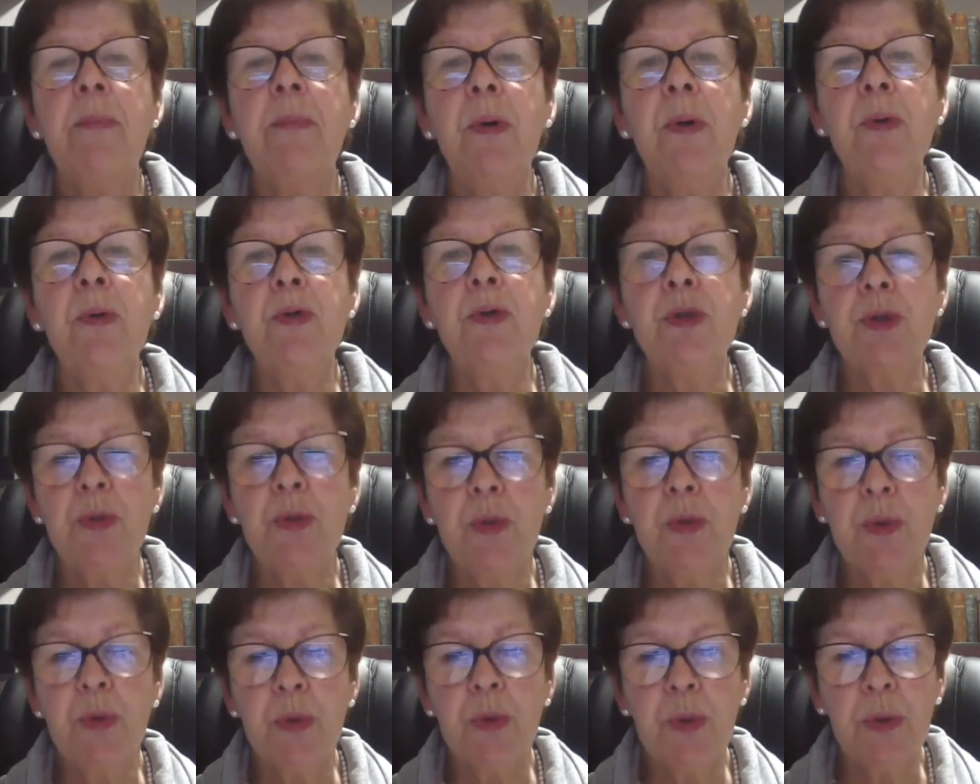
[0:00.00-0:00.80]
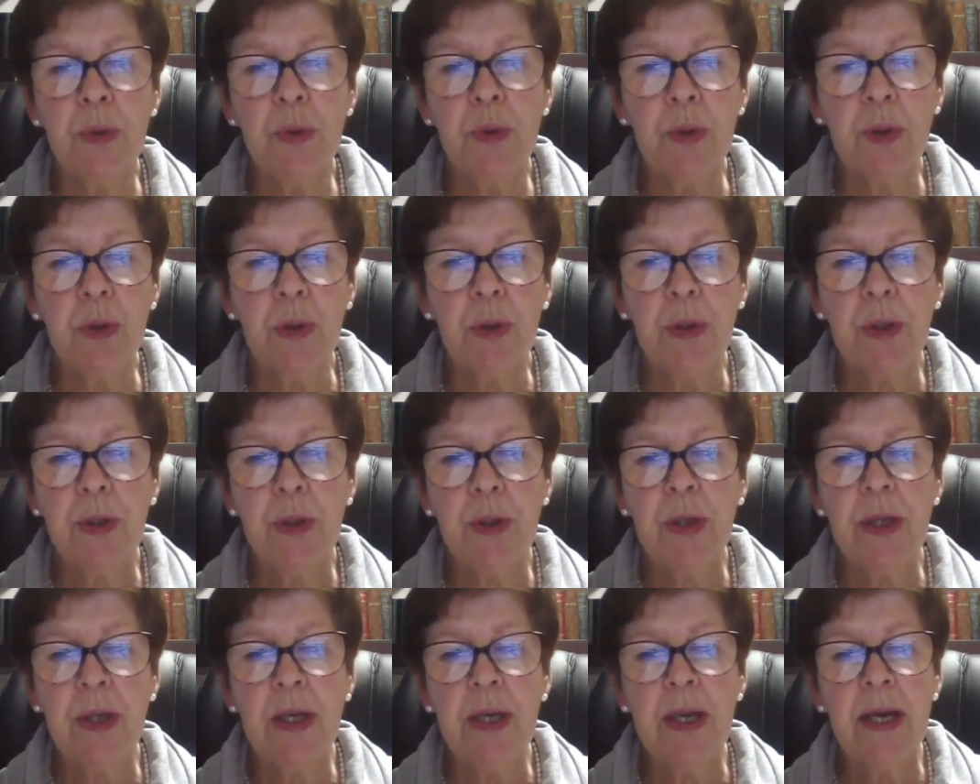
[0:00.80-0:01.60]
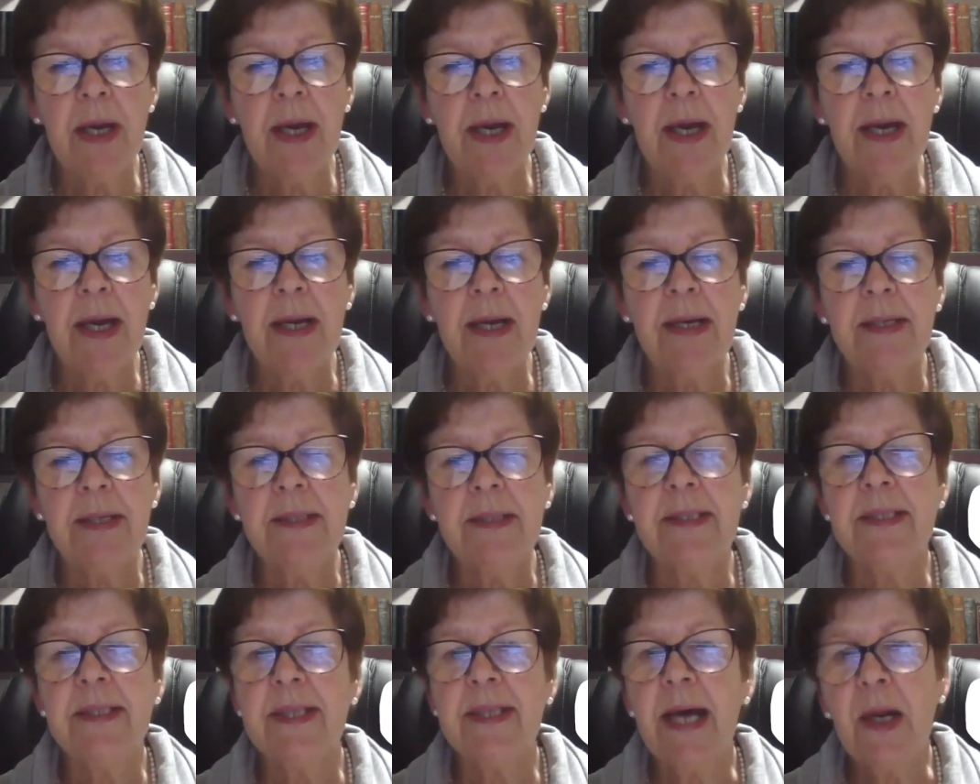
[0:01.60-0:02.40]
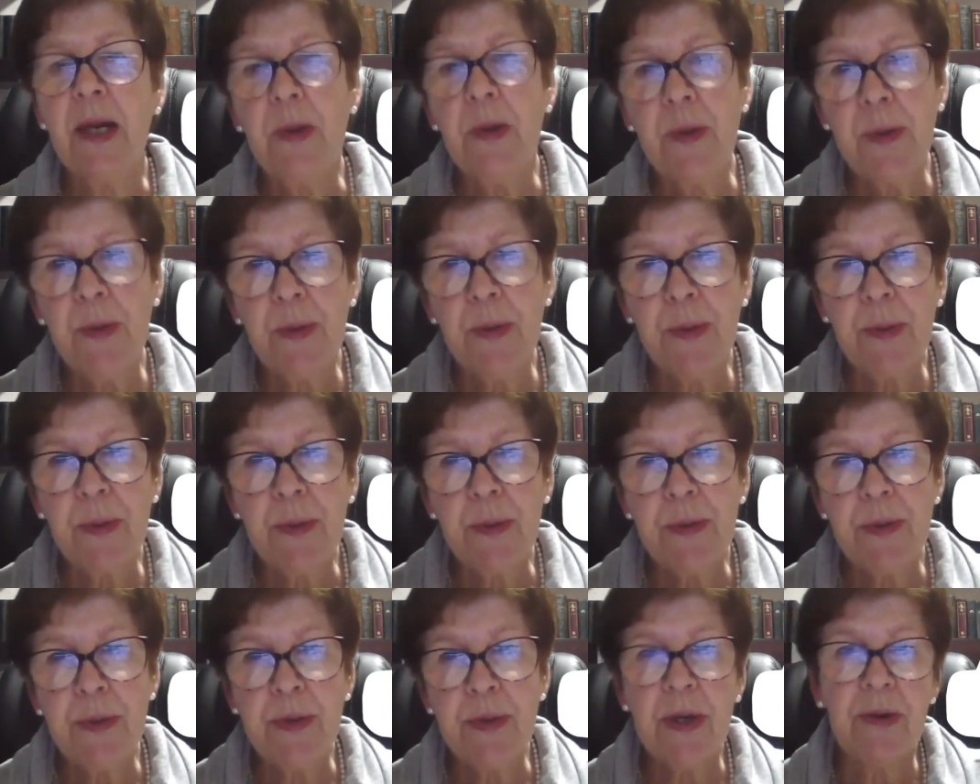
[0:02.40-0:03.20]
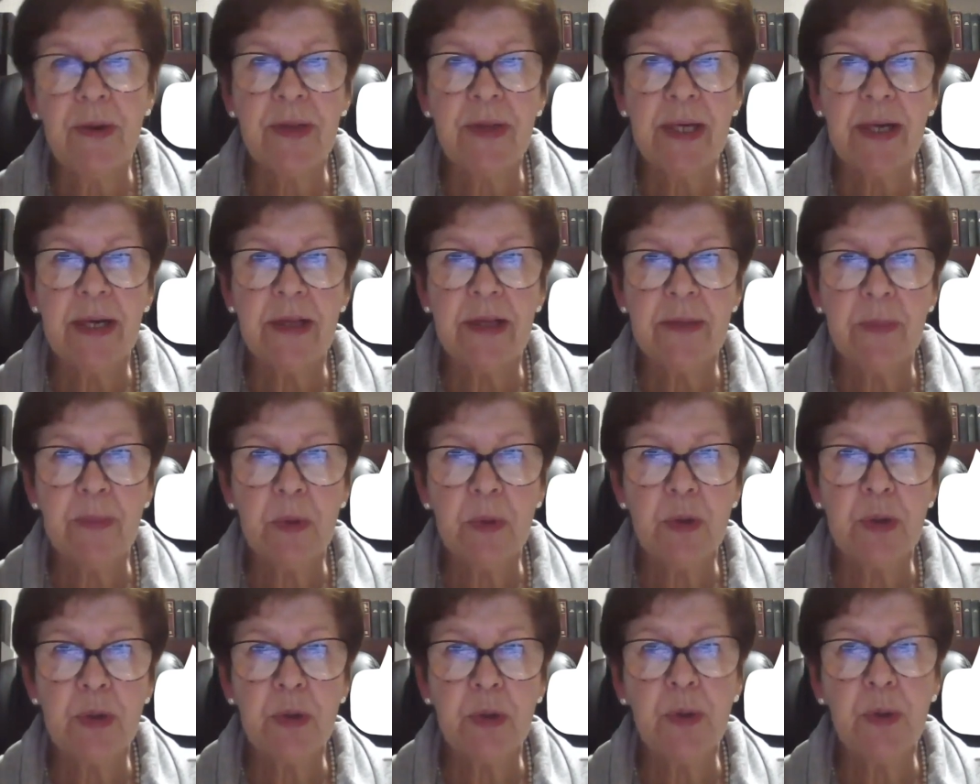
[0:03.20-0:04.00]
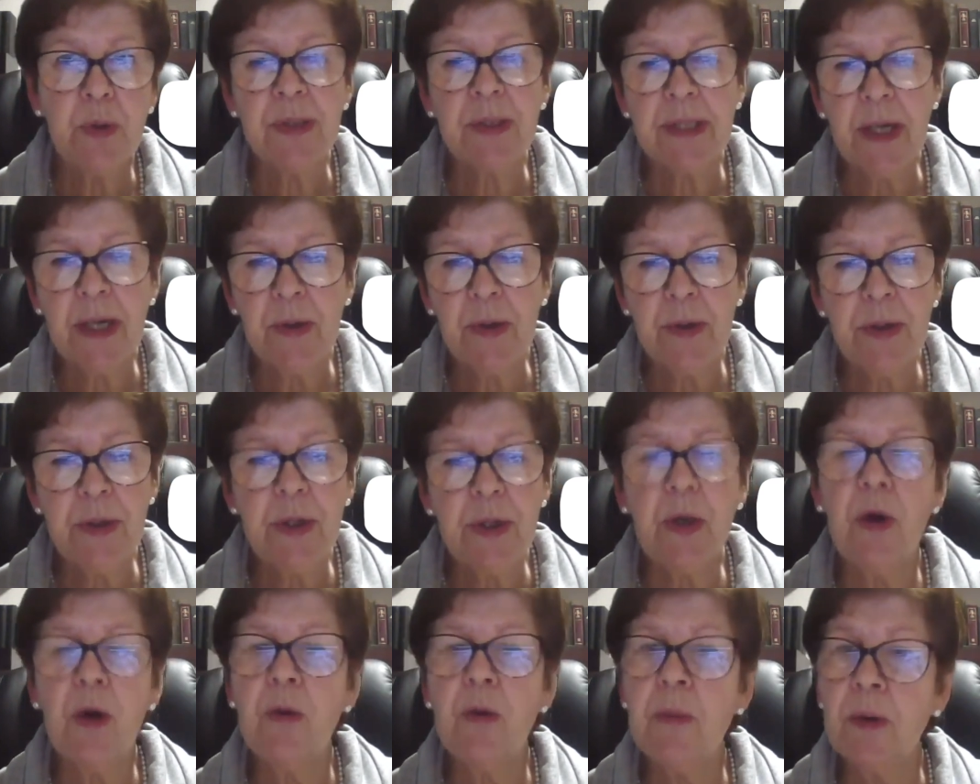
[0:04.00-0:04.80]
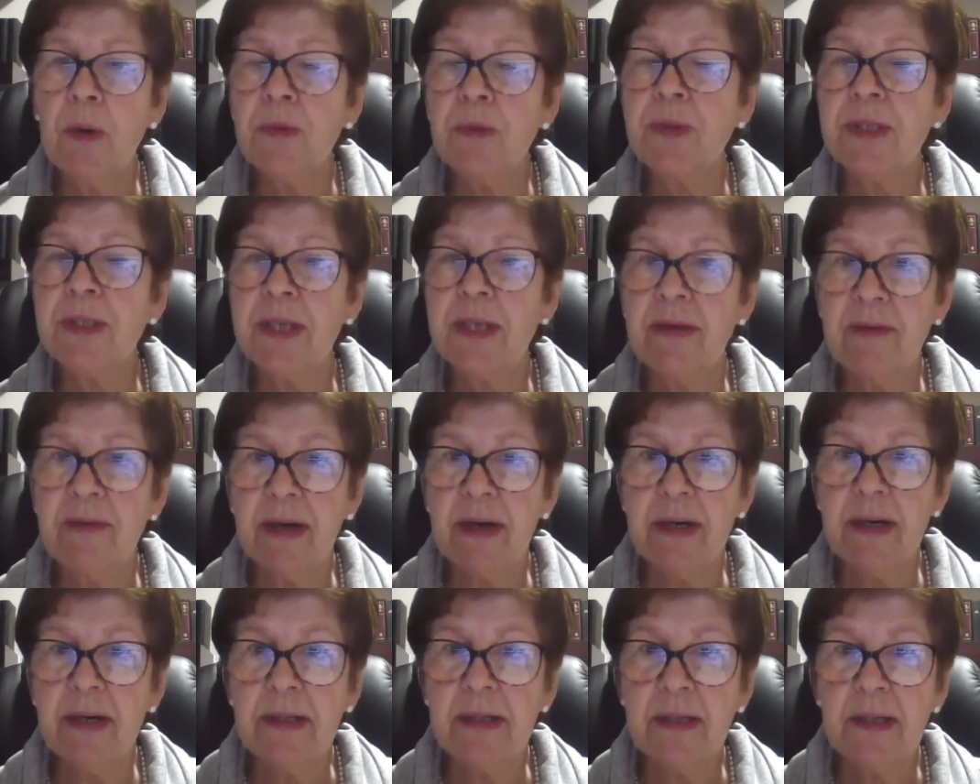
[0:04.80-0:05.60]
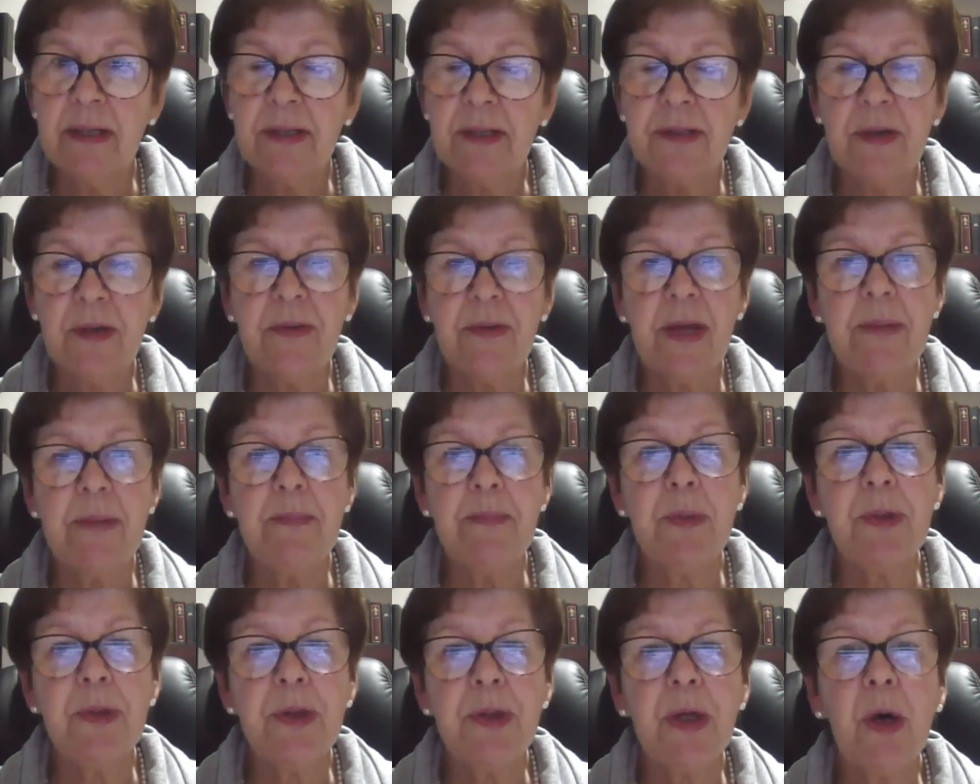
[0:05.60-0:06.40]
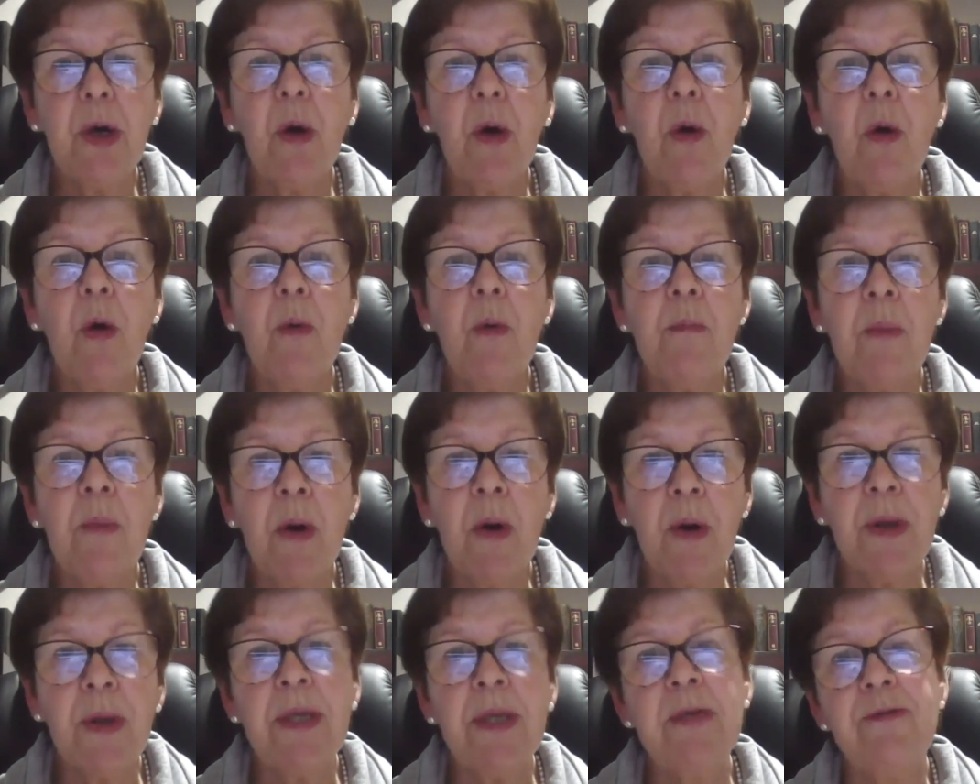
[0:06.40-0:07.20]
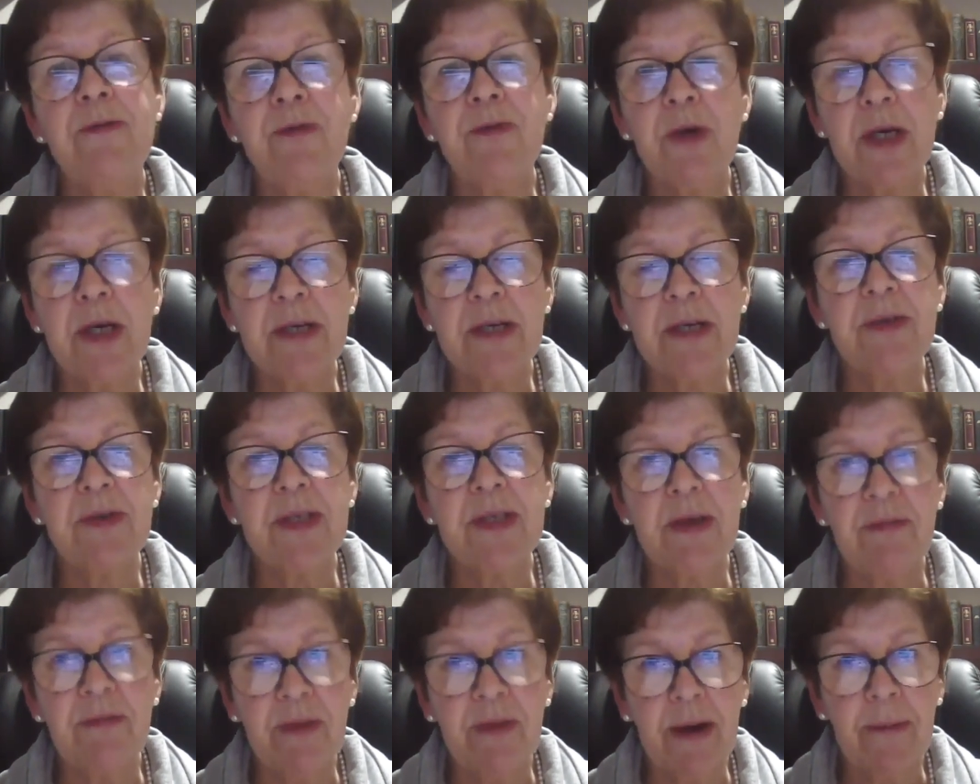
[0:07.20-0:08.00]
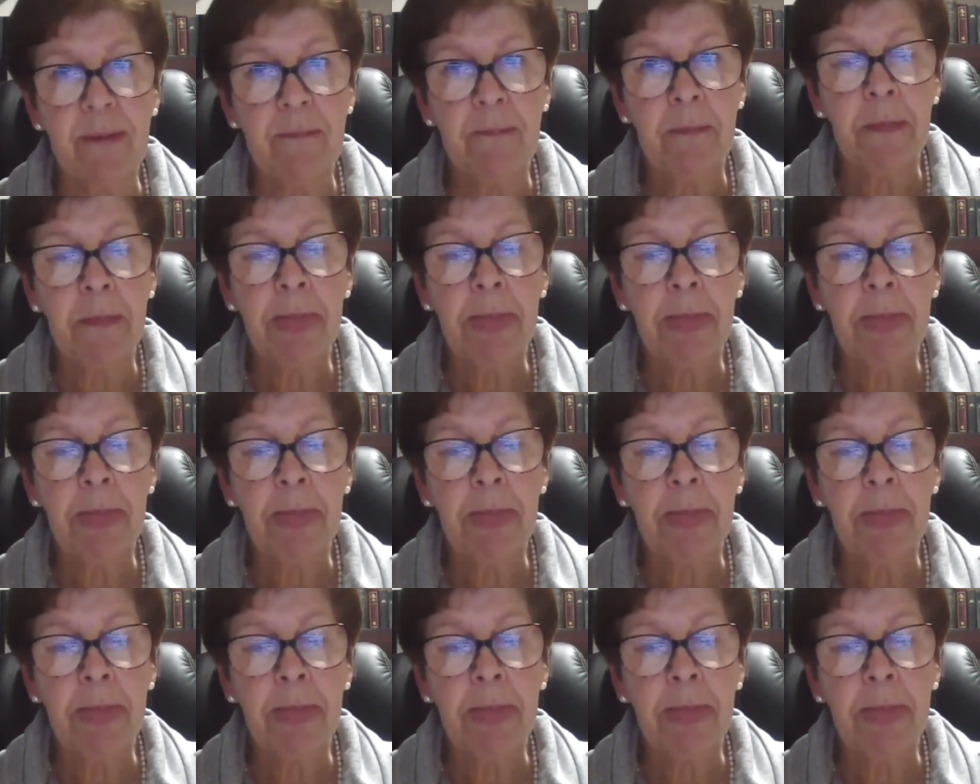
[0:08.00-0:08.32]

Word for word: Bonjour. Salut. You know the other bonjour. Salut. Comment ça va? So they put the comment in front of ça va.